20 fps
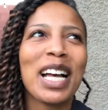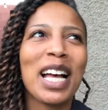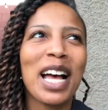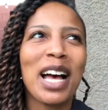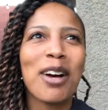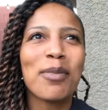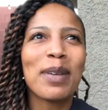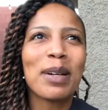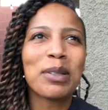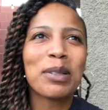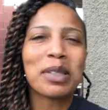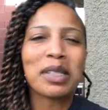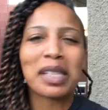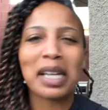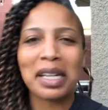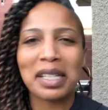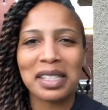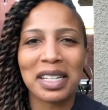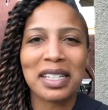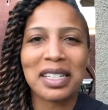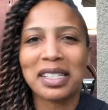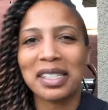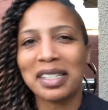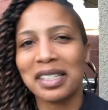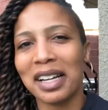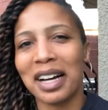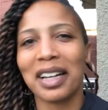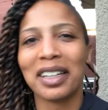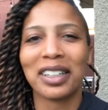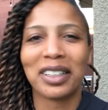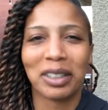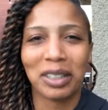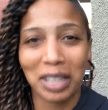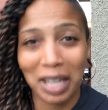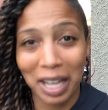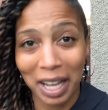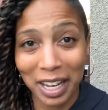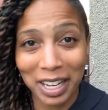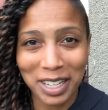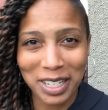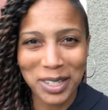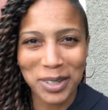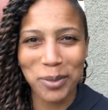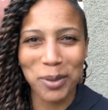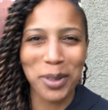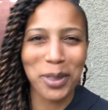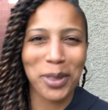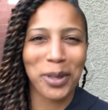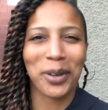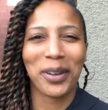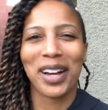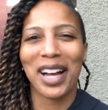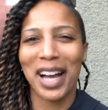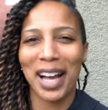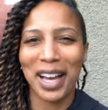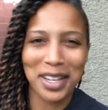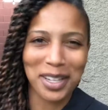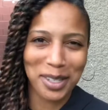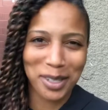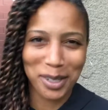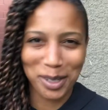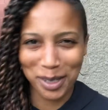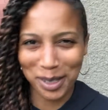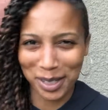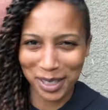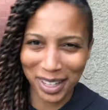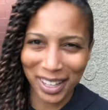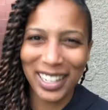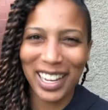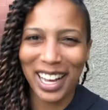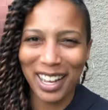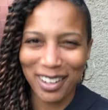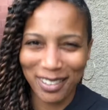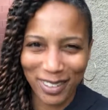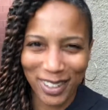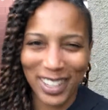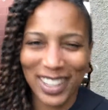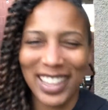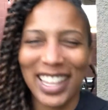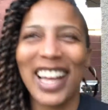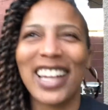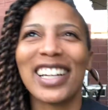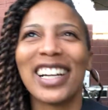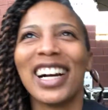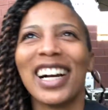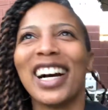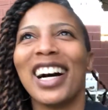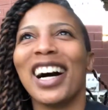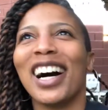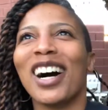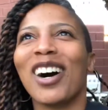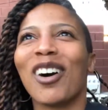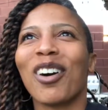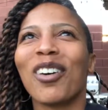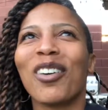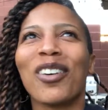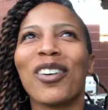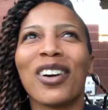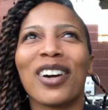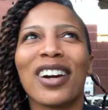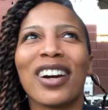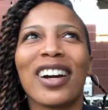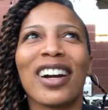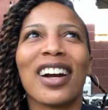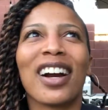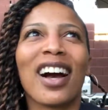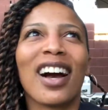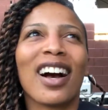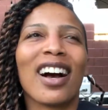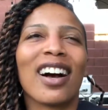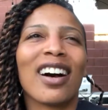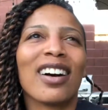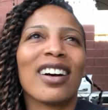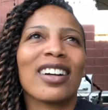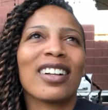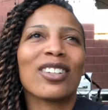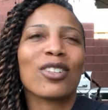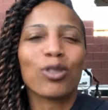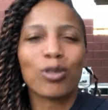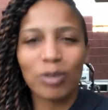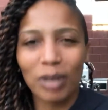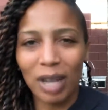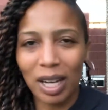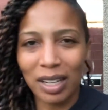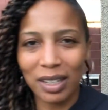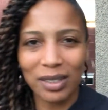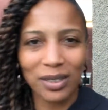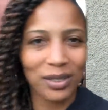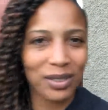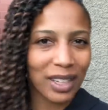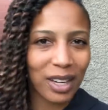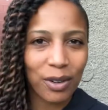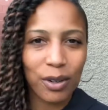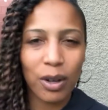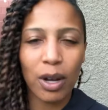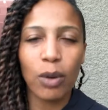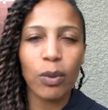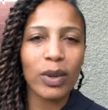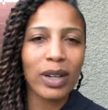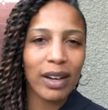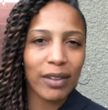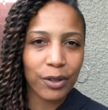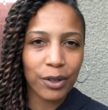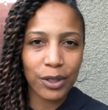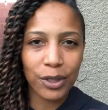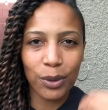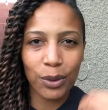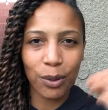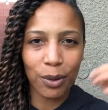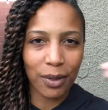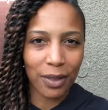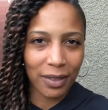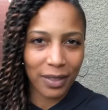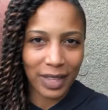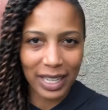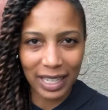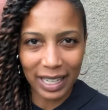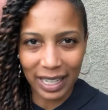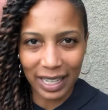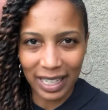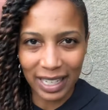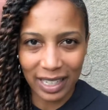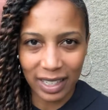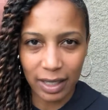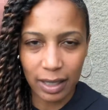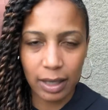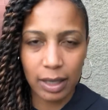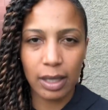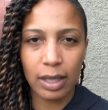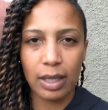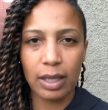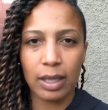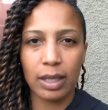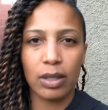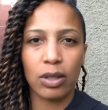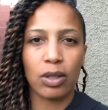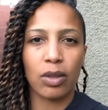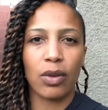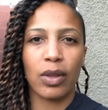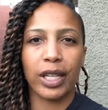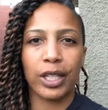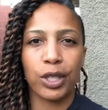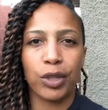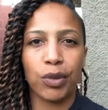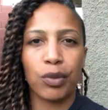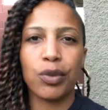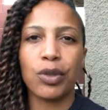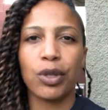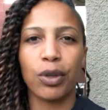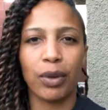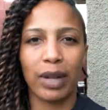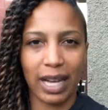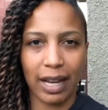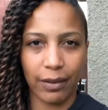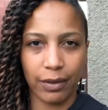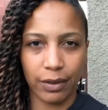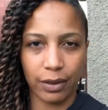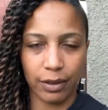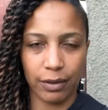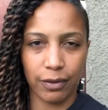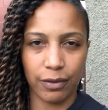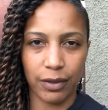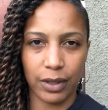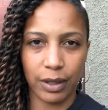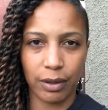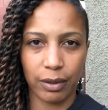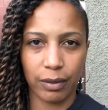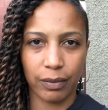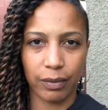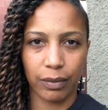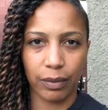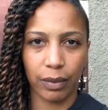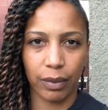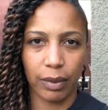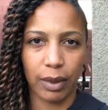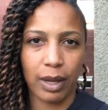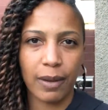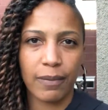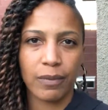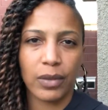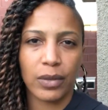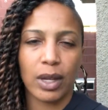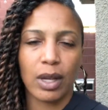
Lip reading: How about sex that is not aligned with your highest good? How about that? Or drugs or alcohol, whatever your thing is, so that you don't have to feel. Right?